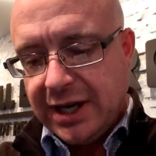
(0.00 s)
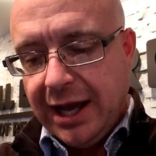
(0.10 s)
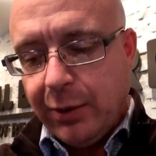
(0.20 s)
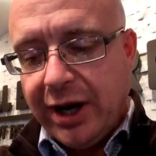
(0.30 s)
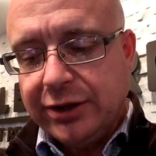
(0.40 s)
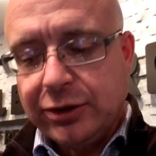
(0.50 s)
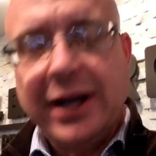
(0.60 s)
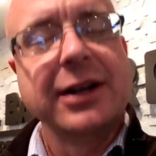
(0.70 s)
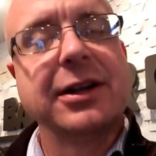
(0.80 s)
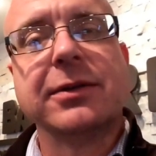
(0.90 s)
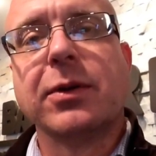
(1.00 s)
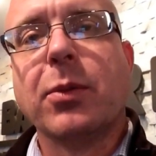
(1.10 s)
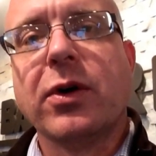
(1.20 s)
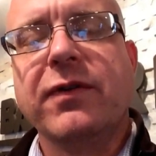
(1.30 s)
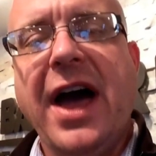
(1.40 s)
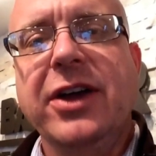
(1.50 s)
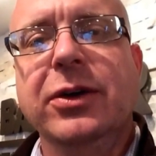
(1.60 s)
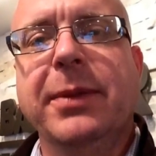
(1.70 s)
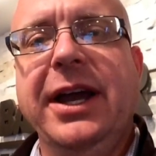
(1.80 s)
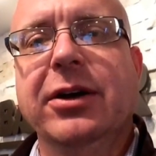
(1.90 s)
I want to try to deliver more value
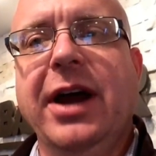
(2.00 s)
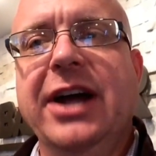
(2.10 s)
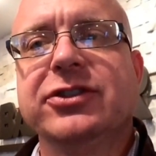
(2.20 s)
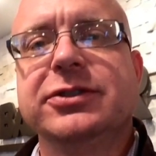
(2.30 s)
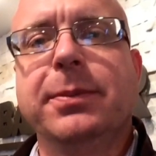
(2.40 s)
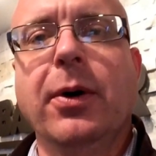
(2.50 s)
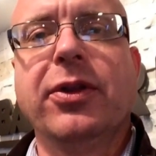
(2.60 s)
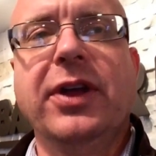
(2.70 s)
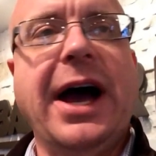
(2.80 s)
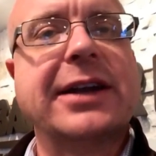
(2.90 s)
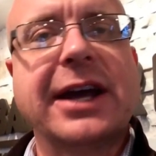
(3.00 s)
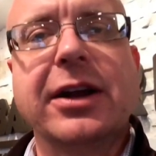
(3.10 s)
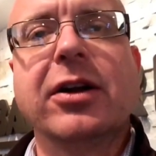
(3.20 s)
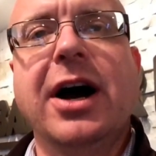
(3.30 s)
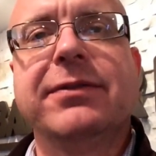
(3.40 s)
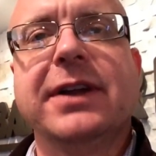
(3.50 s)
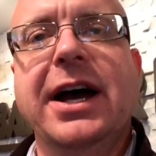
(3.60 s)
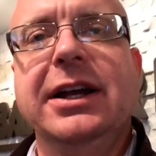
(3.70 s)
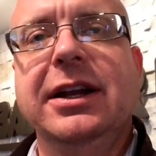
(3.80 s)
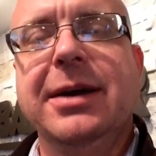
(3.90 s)
in my interactions, both online and
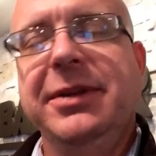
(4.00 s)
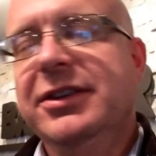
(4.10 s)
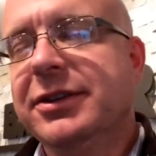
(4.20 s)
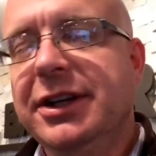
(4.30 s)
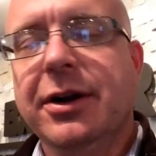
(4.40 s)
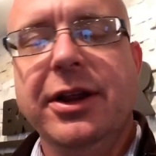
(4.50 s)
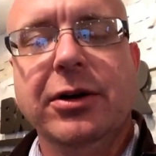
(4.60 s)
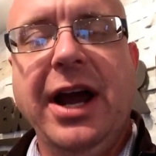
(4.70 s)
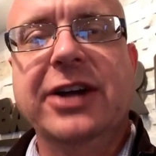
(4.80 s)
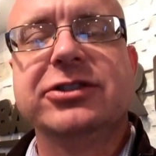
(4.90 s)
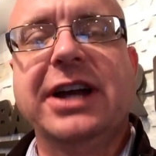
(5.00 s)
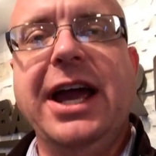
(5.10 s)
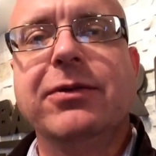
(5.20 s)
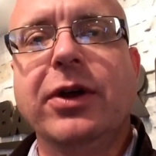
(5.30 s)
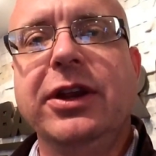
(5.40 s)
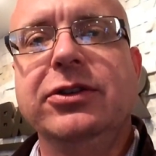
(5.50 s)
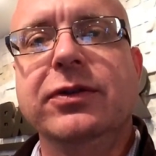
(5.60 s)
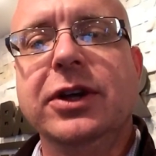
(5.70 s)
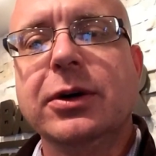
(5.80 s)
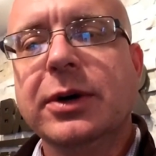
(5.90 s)
offline, and that means the interactions I have with each of
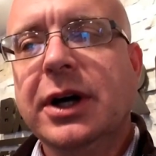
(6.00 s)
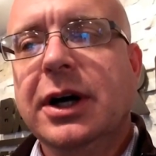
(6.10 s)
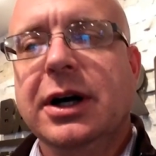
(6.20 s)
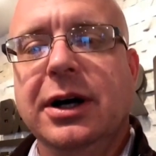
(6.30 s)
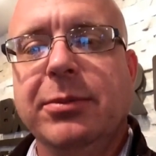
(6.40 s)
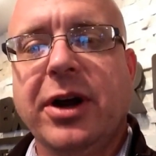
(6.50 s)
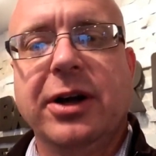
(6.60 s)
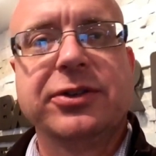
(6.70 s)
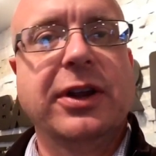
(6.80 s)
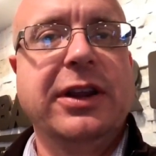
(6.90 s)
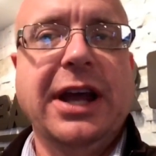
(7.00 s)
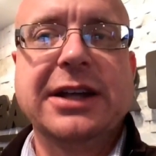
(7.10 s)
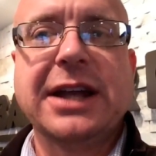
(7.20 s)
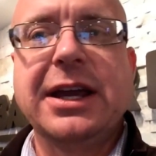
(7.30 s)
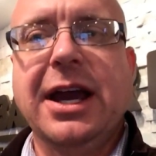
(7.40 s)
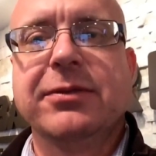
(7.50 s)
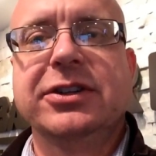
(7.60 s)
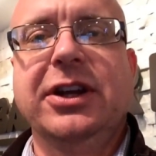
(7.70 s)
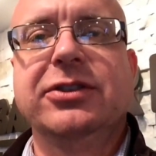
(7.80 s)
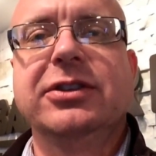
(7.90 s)
you, but also the online
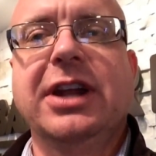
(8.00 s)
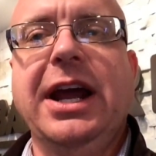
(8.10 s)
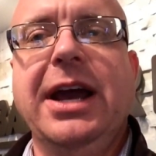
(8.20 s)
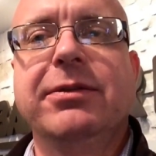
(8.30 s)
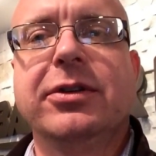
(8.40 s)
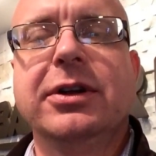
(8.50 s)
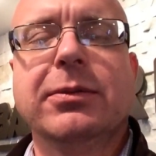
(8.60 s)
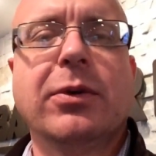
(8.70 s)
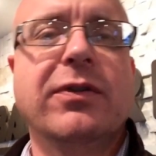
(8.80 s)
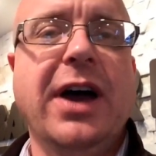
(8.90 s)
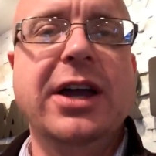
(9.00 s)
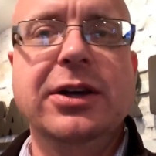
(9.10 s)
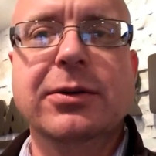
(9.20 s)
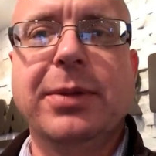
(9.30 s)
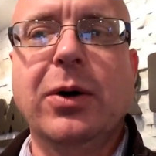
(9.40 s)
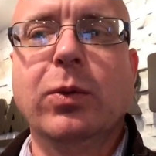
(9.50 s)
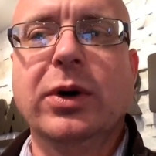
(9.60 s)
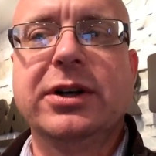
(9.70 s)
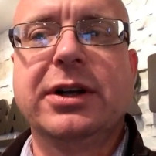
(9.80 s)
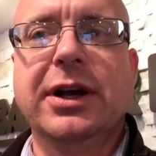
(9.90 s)
conversations that I have, a little more value about
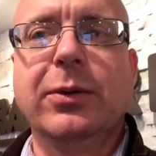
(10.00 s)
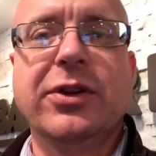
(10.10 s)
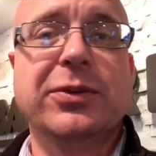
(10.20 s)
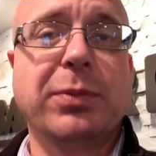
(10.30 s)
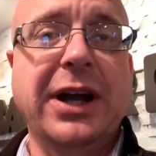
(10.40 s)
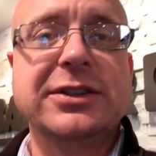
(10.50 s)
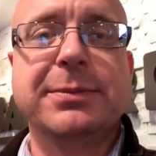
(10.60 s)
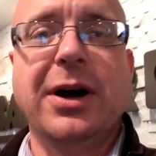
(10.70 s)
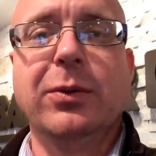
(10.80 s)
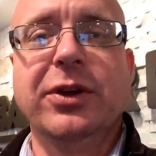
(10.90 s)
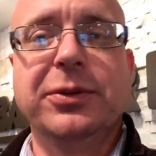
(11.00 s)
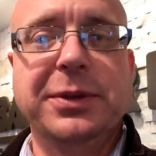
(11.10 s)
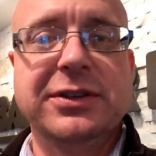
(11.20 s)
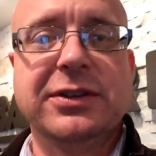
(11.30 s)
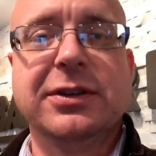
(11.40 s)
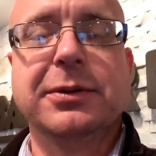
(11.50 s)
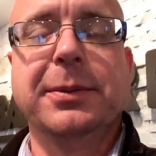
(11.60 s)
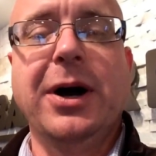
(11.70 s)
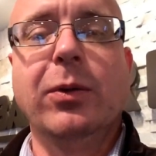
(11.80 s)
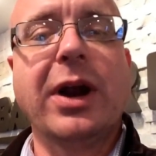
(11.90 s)
what this brand's about, what this business is
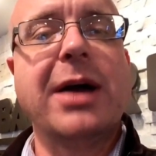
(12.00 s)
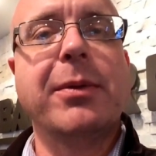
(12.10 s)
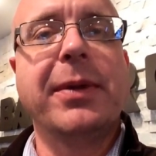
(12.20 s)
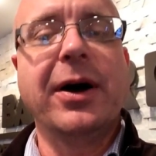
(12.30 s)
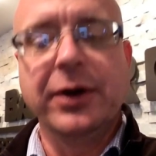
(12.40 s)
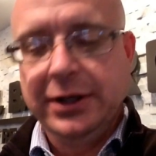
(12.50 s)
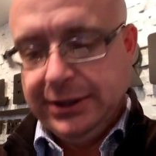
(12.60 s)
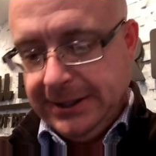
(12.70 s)
about, what I'm about.